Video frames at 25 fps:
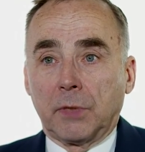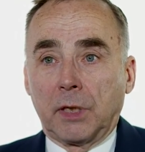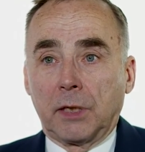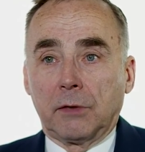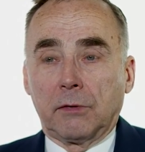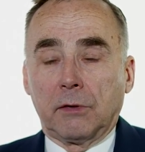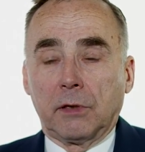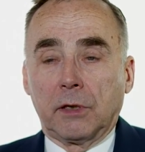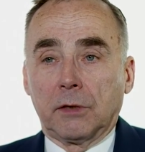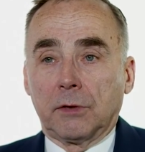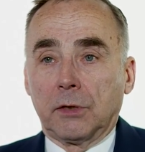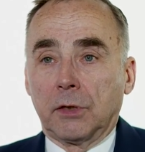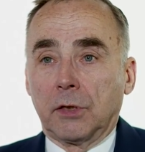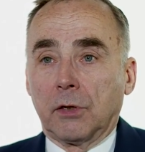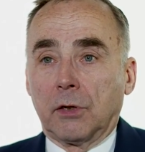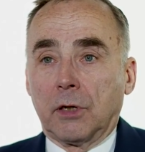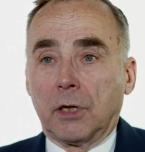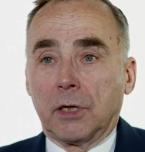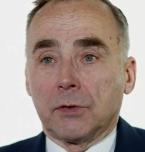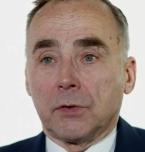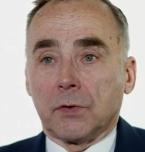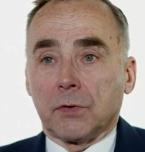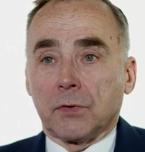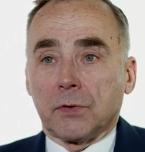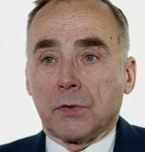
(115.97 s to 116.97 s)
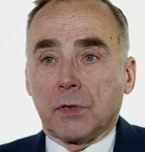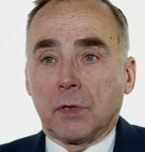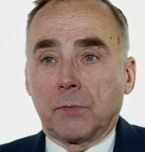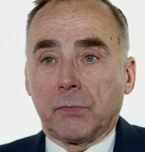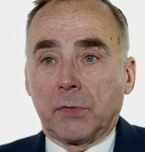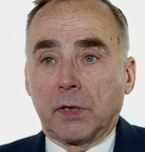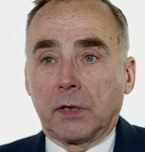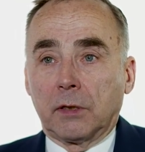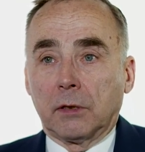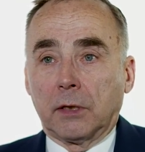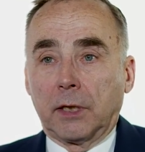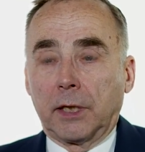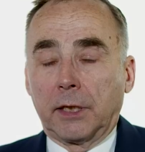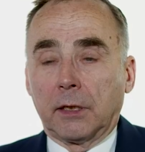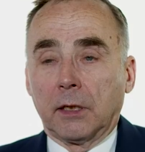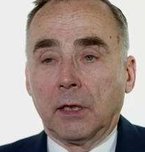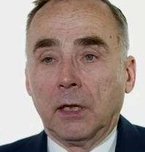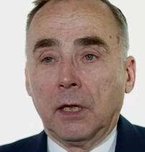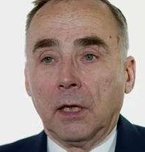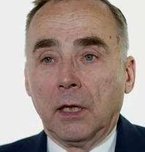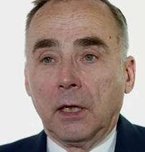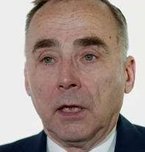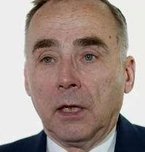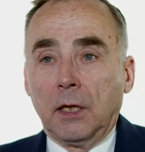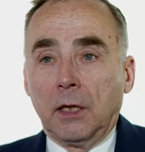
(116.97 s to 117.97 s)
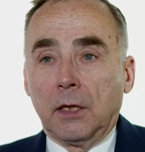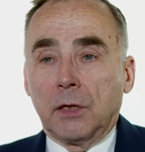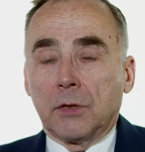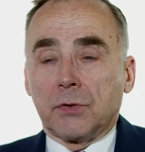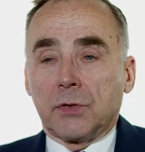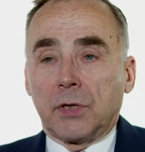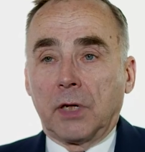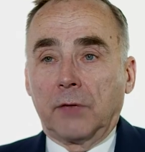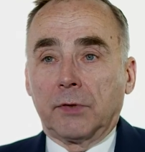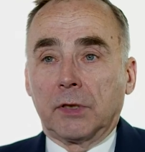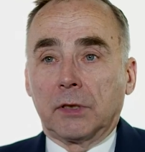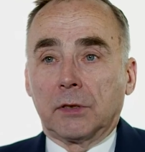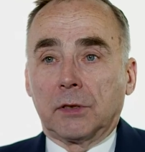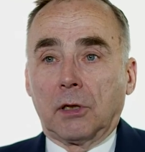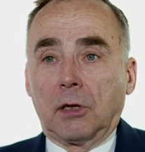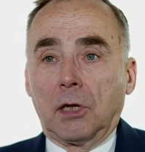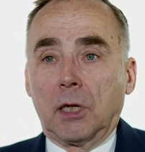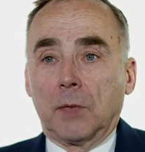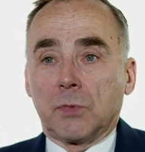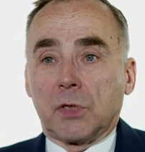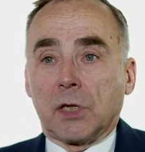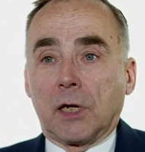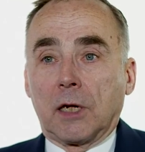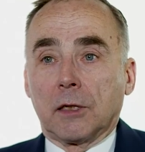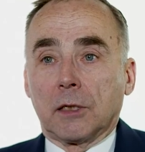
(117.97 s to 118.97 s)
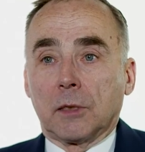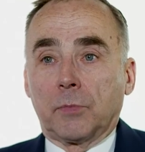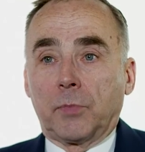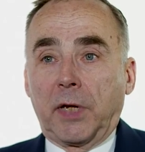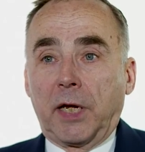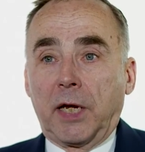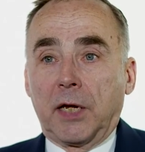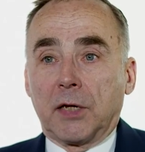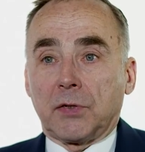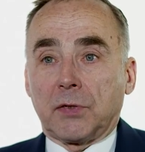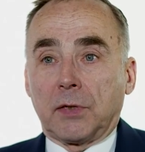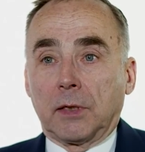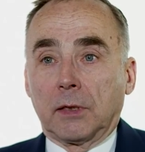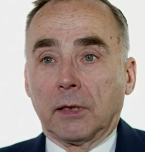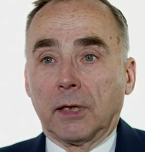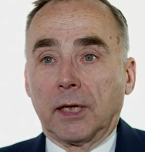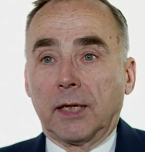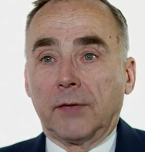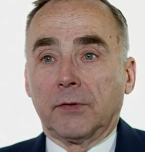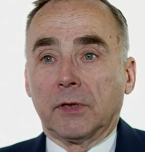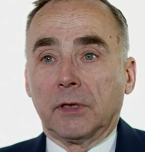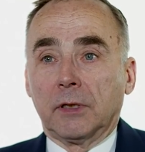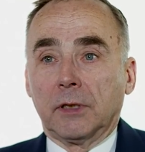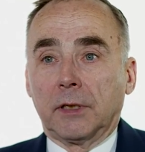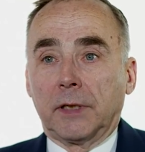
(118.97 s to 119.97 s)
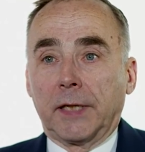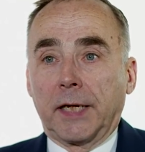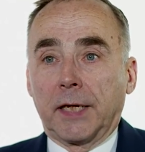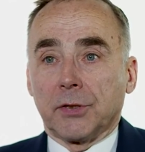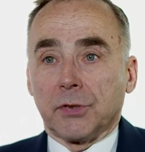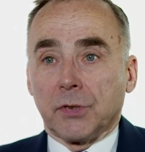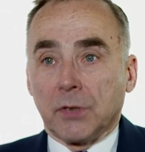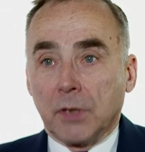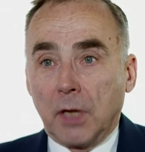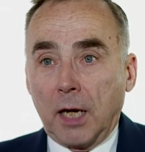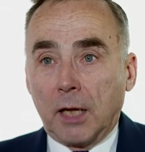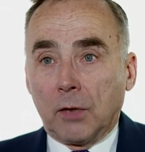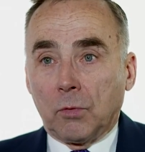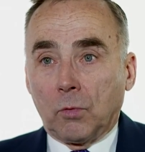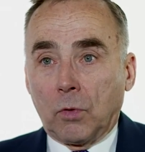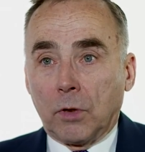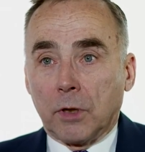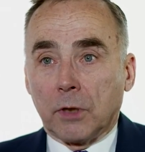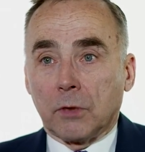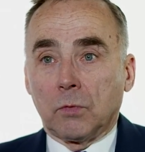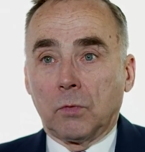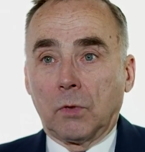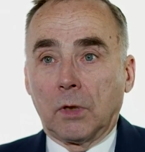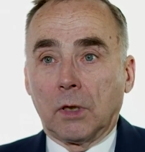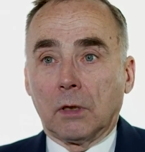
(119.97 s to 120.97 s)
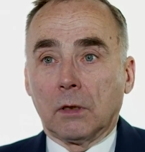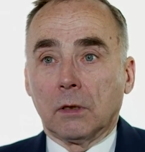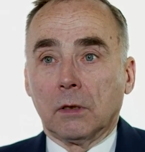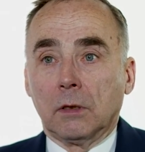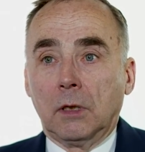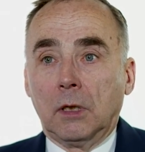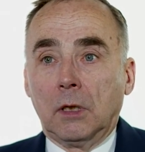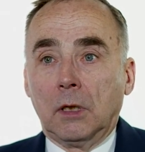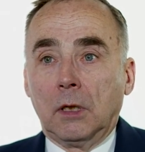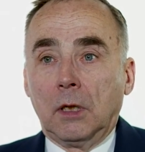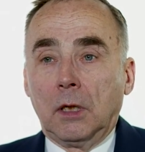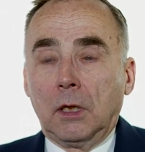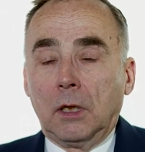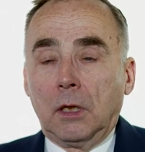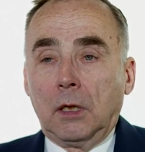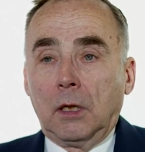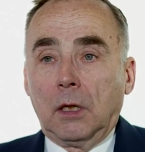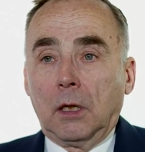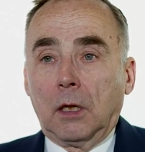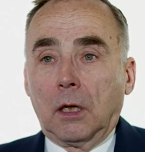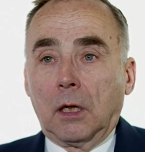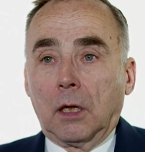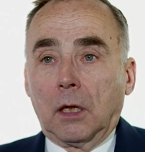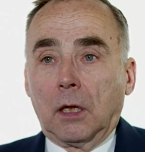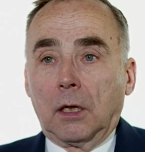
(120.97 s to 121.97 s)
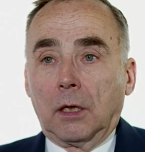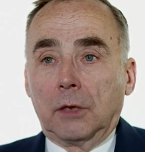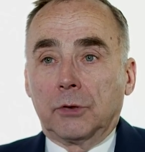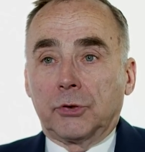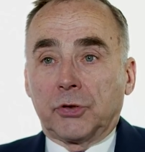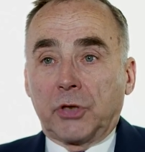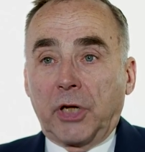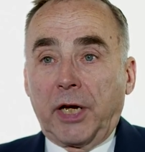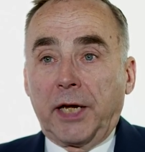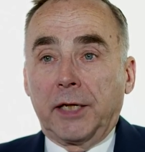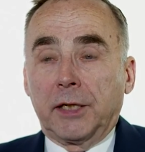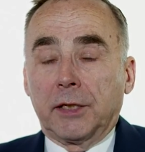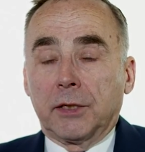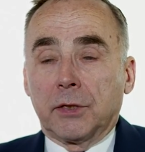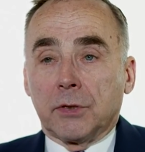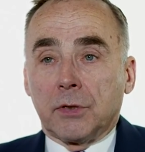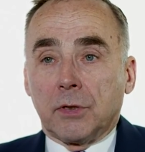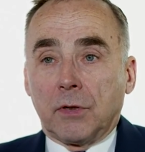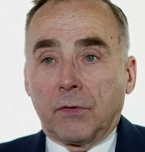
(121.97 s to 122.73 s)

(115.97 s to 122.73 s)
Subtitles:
I think the odds are something like 7 times out of the past 11, it has not worked well. China is